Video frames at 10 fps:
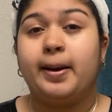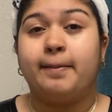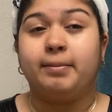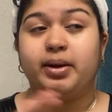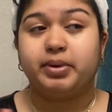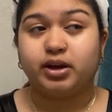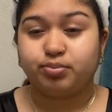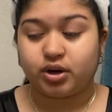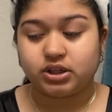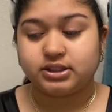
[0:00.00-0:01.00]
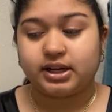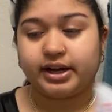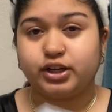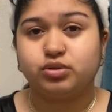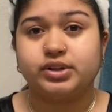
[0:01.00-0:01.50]
my makeup products that I
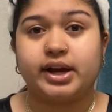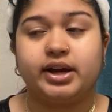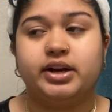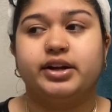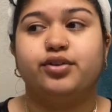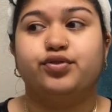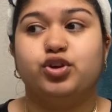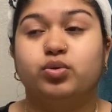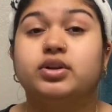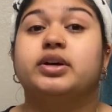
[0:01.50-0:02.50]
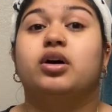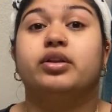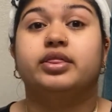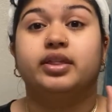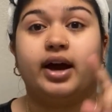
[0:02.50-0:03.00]
use, and if you click
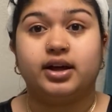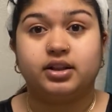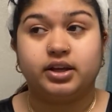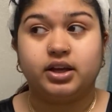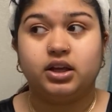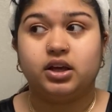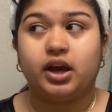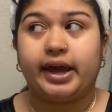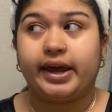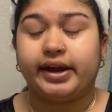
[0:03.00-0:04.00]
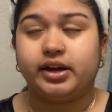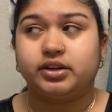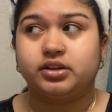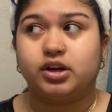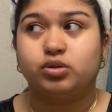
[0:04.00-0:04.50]
on that link,
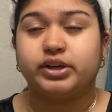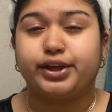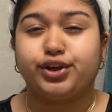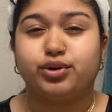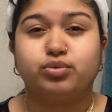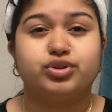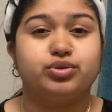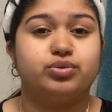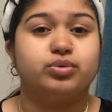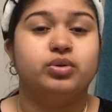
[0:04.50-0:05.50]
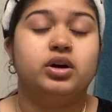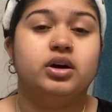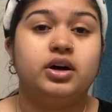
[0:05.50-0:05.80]
and it'll take you to